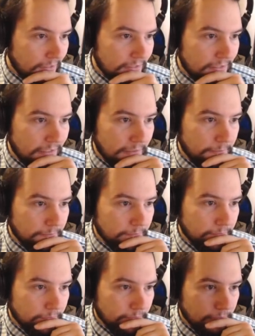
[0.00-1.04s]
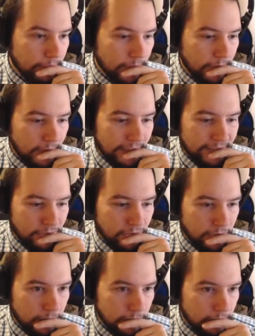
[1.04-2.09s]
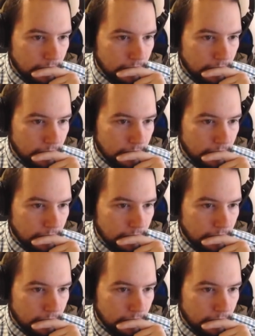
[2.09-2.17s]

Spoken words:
Let's see. Oh, that's not good.